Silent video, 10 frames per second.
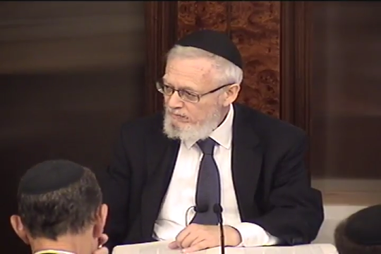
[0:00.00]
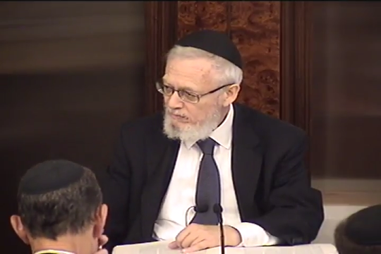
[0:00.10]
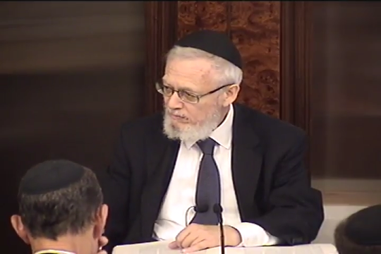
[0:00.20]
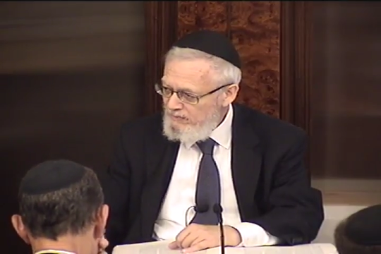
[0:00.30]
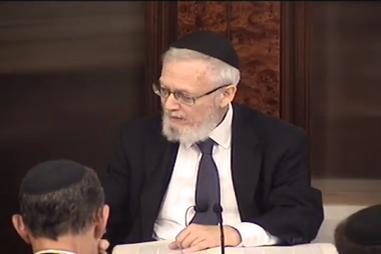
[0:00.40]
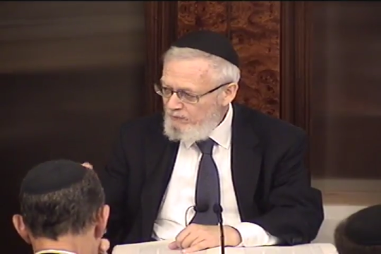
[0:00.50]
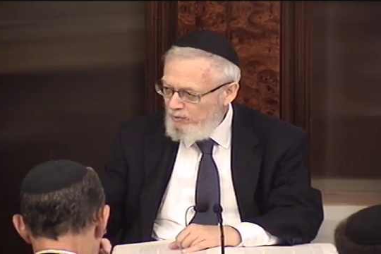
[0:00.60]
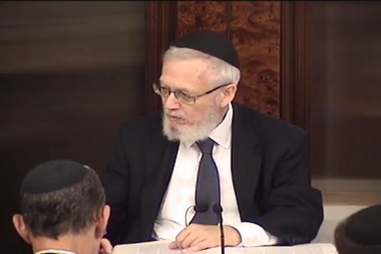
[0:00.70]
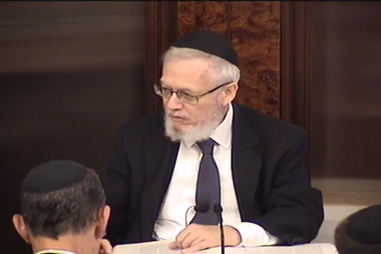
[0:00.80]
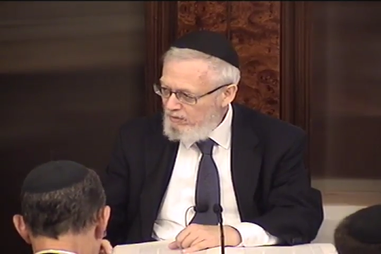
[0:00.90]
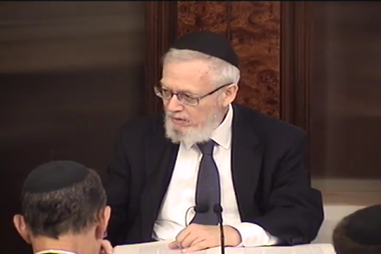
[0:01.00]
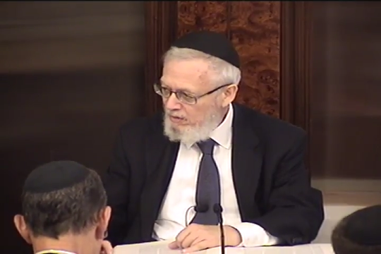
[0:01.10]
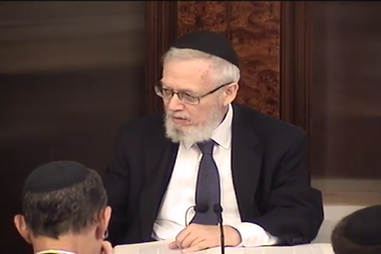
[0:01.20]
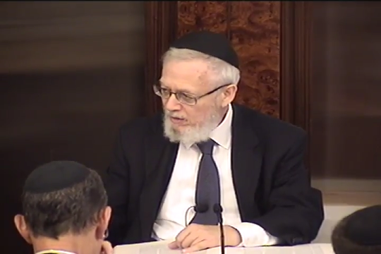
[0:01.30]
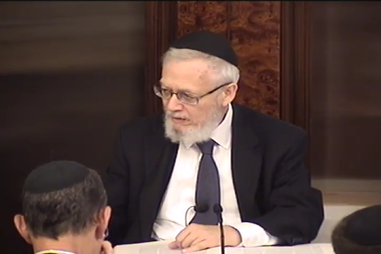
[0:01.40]
Therefore,
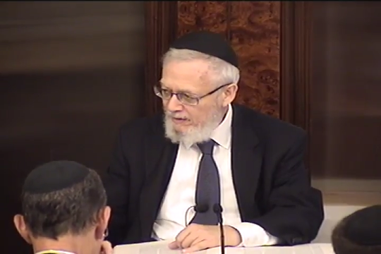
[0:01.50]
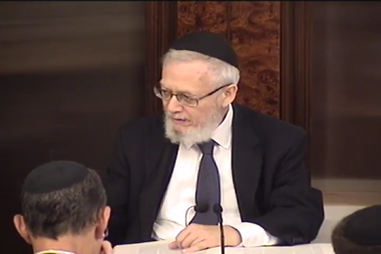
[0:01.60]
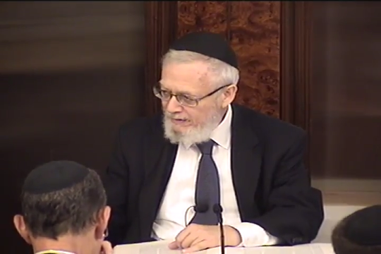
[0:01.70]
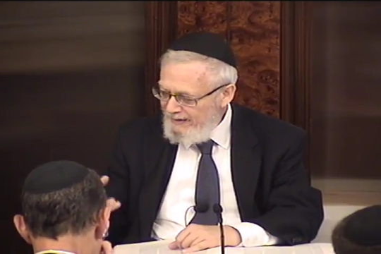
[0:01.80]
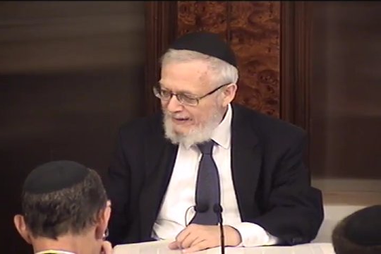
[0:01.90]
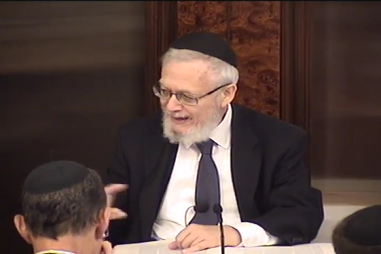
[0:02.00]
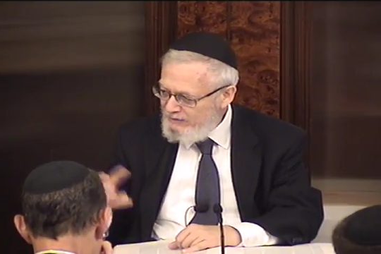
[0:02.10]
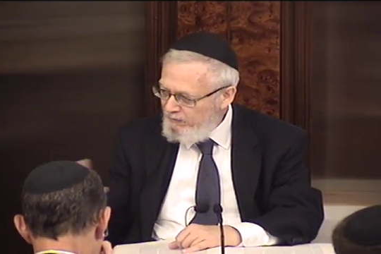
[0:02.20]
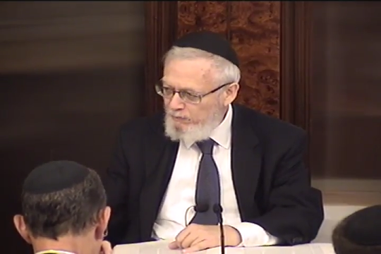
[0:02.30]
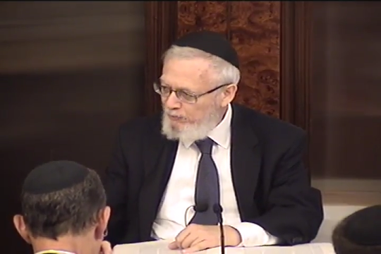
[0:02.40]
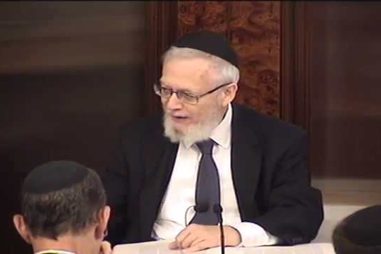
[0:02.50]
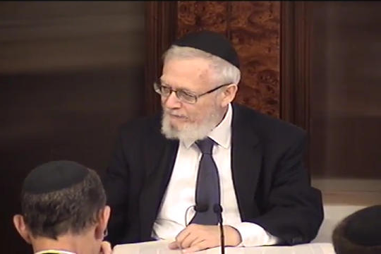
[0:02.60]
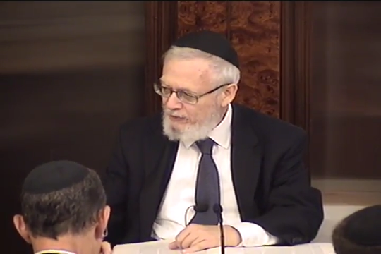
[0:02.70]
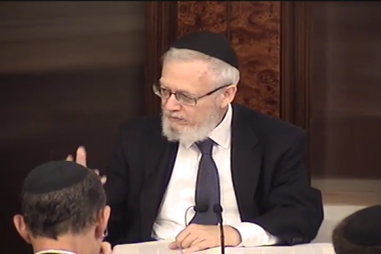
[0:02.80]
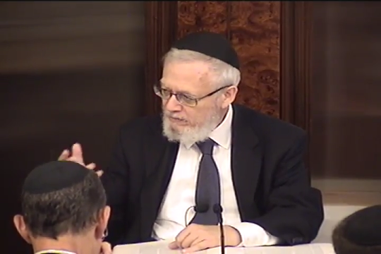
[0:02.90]
he has full
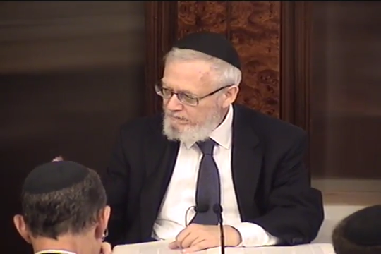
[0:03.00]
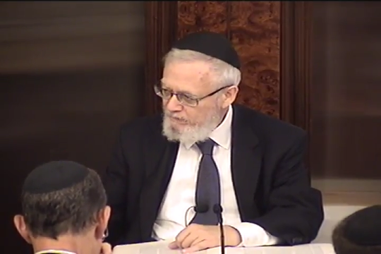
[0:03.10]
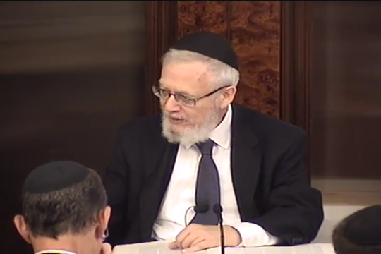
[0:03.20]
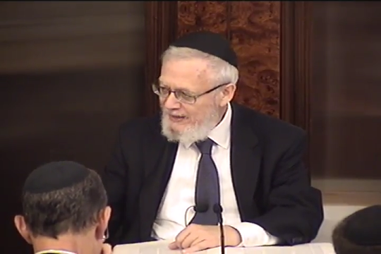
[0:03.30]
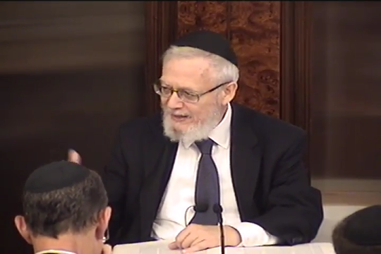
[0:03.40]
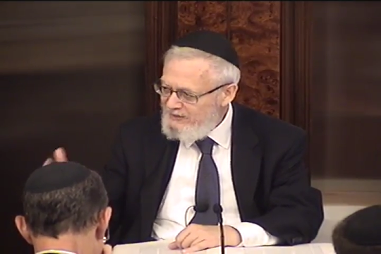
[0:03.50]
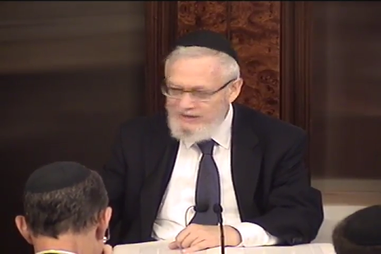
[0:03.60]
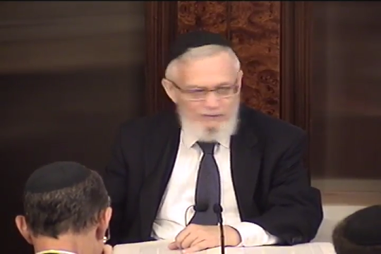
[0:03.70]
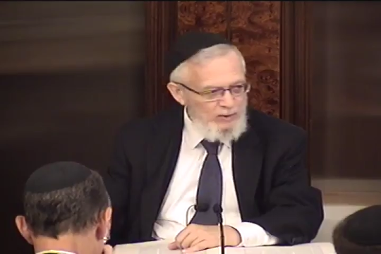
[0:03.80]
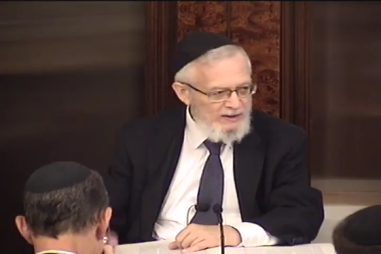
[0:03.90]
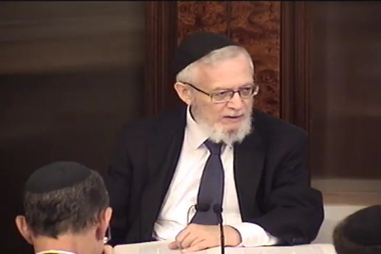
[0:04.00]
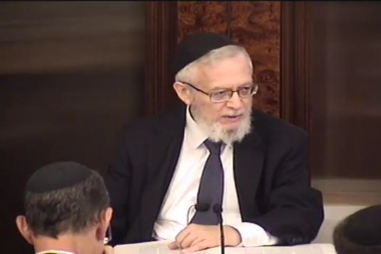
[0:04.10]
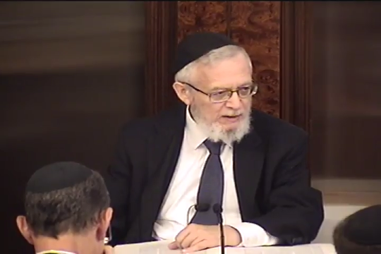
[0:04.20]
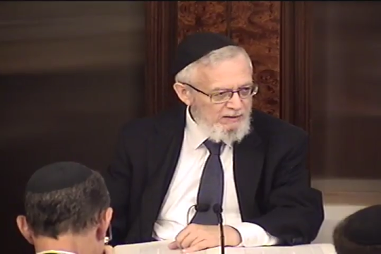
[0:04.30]
profit. He has to give away nothing.